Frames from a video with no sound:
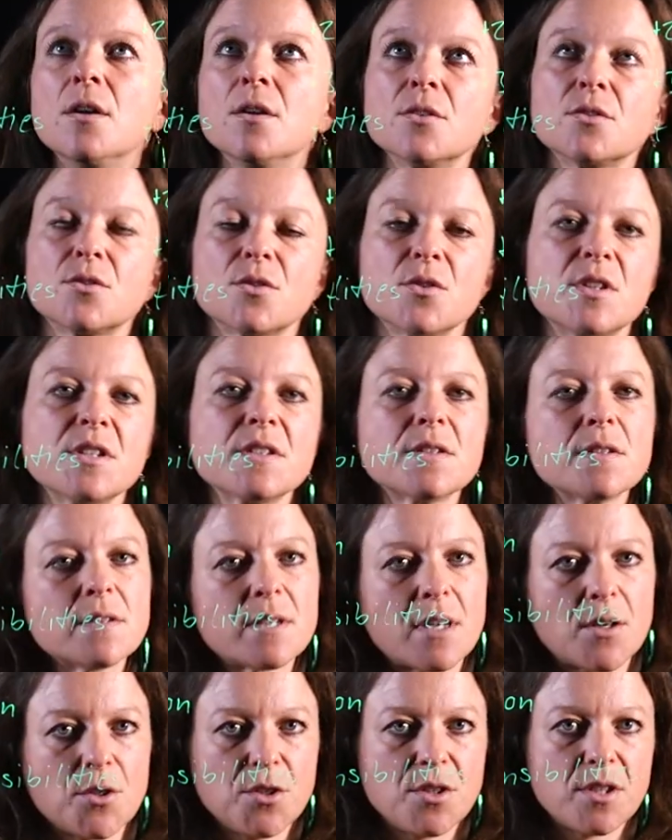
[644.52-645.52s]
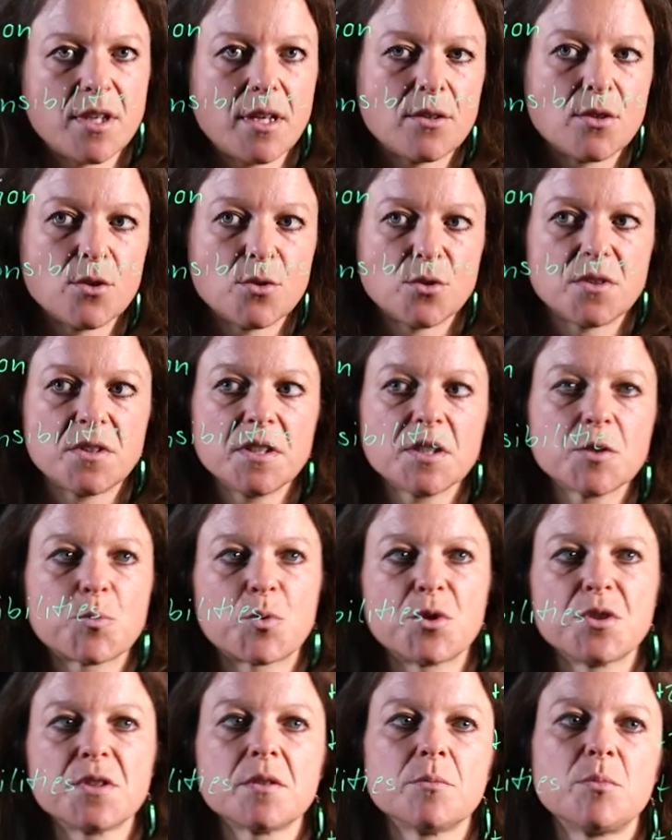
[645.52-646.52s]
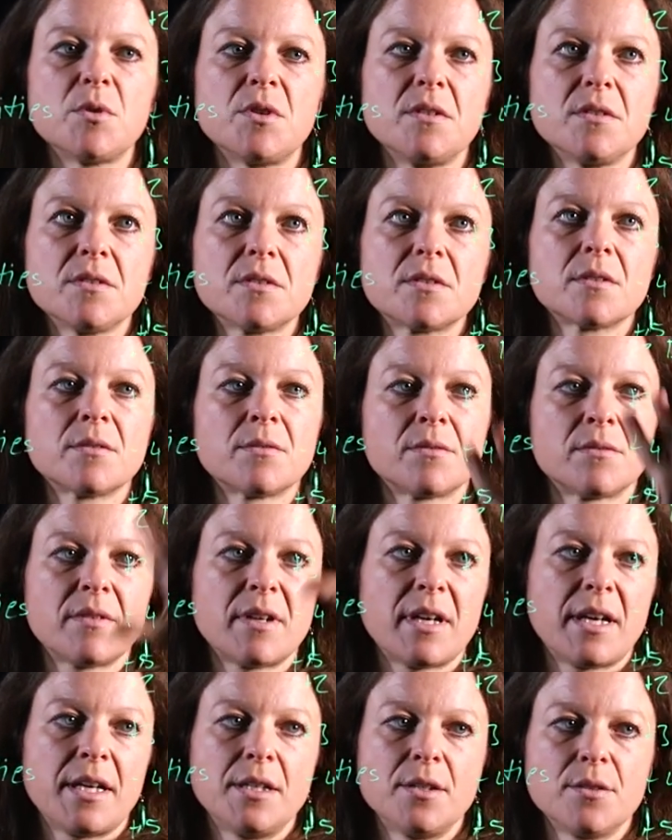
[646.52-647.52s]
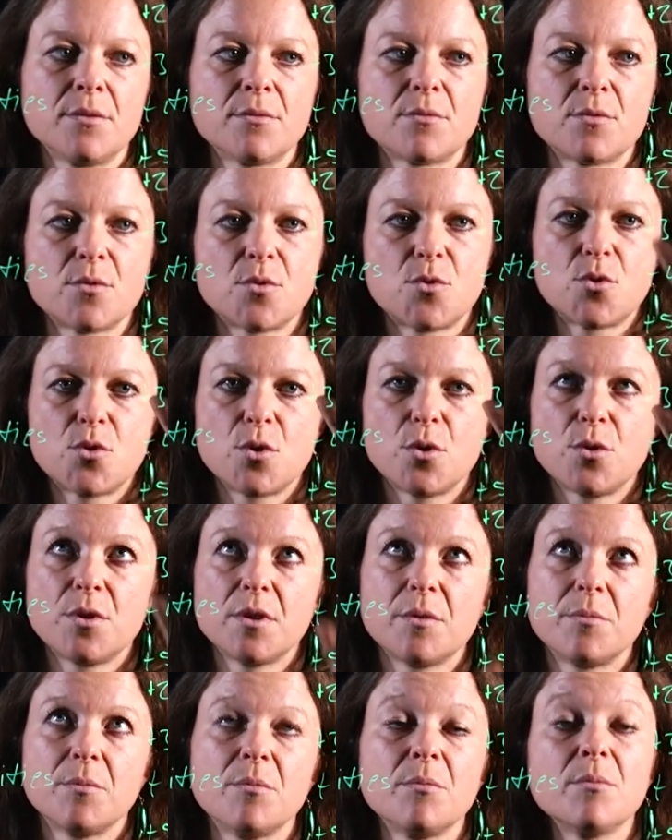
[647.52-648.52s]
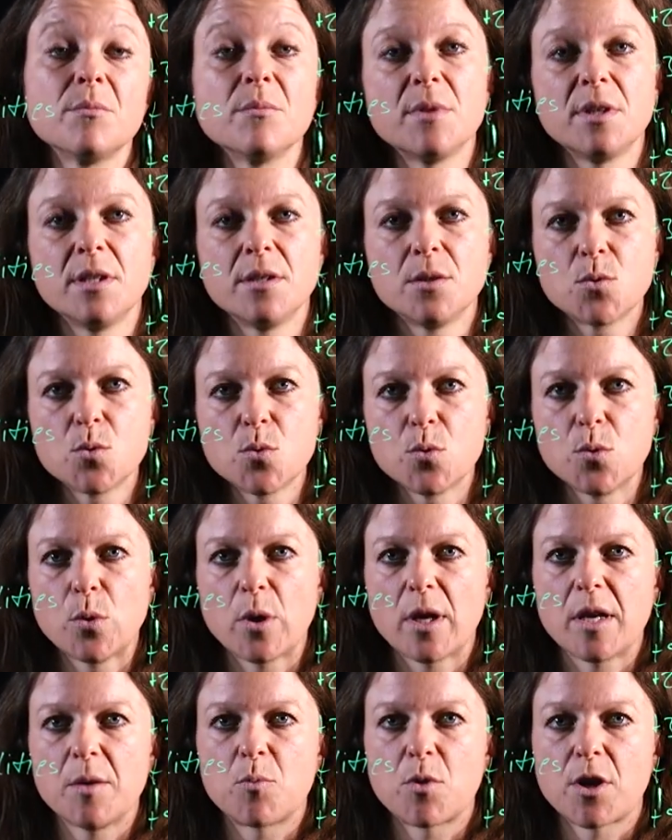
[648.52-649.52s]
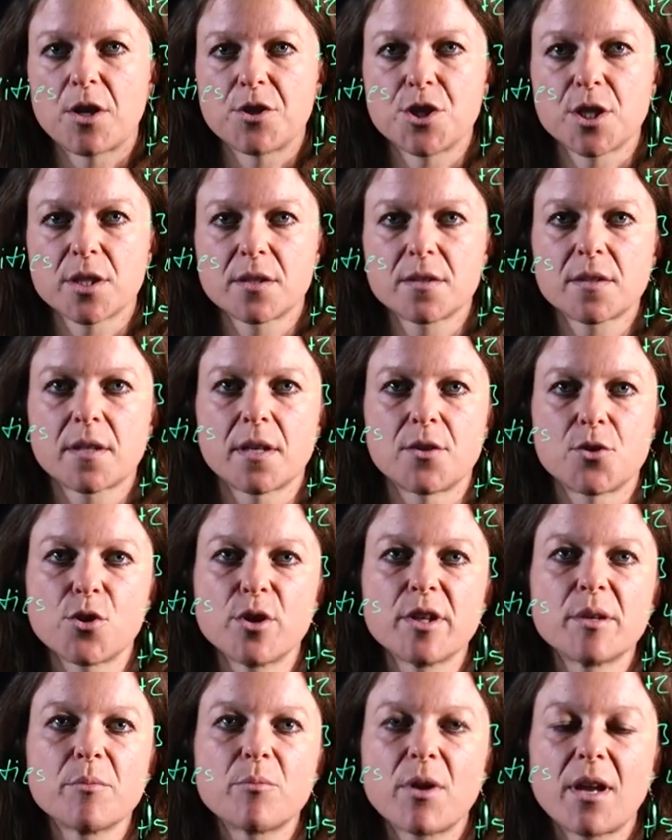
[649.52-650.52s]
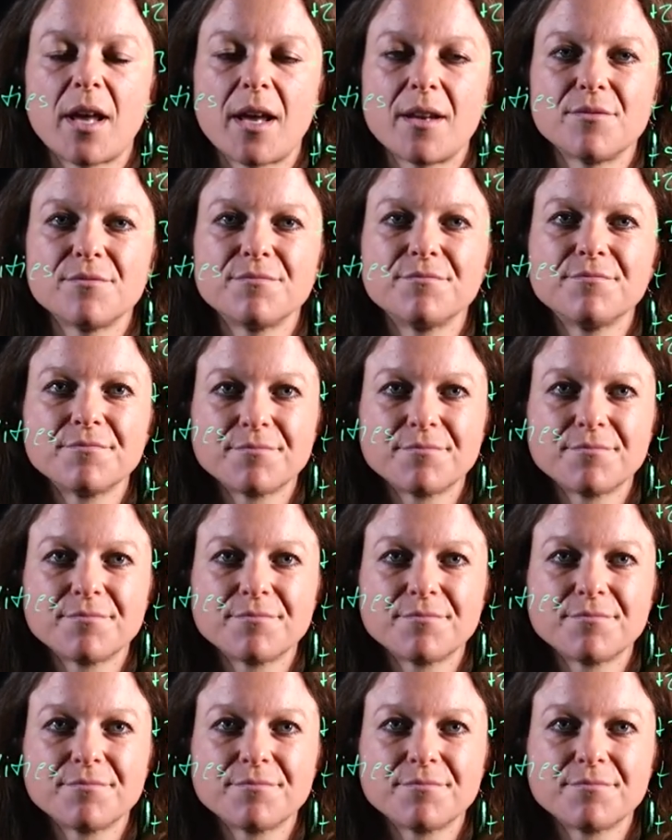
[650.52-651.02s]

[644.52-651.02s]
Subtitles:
So this is how you take those 6 principles and turn them into a project scheduling plan.